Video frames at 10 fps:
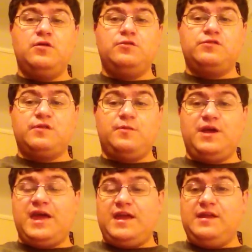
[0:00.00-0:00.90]
someone
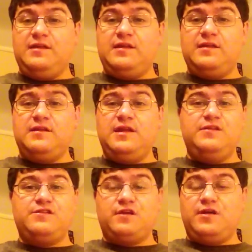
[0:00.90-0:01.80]
getting
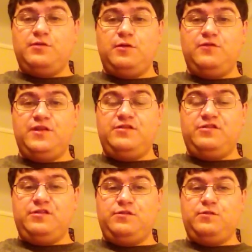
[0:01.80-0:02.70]
inside 12
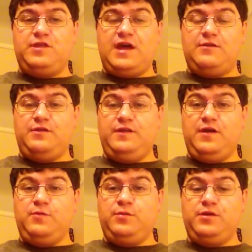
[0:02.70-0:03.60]
inches with it out in the
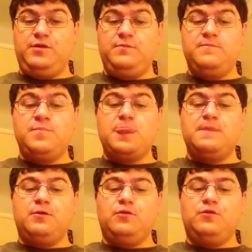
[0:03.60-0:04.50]
open,
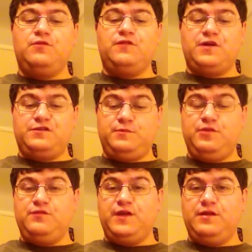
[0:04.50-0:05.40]
or fast
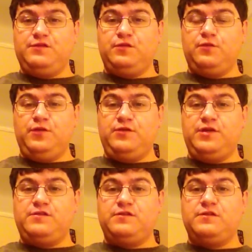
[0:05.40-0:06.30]
moving assault
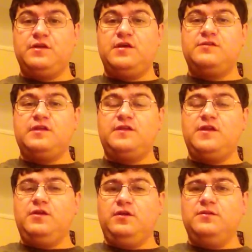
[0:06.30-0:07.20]
units. So they're
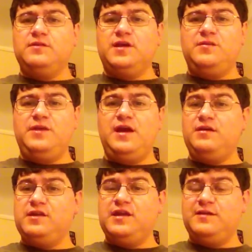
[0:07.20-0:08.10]
not going to be
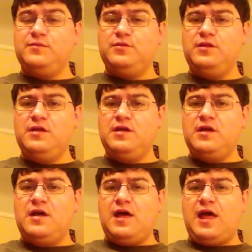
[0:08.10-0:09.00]
unkillable,
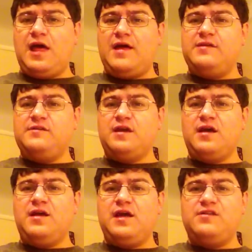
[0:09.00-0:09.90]
and I
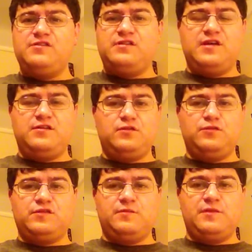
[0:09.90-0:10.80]
hesitate to call
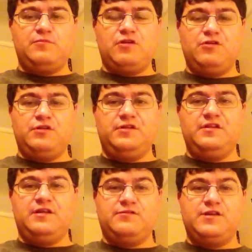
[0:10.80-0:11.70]
something broken
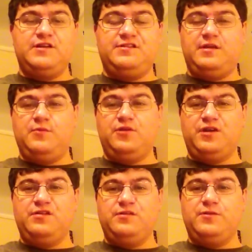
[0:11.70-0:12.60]
until I've really seen what it
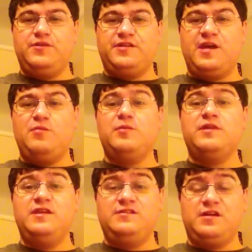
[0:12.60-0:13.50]
can do on the table, but
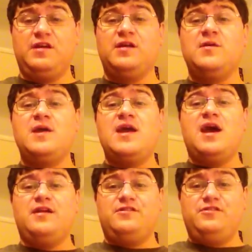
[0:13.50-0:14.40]
these are going to
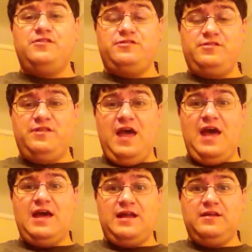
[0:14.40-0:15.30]
be a
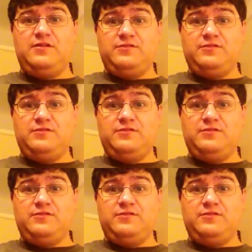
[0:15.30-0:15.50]
hell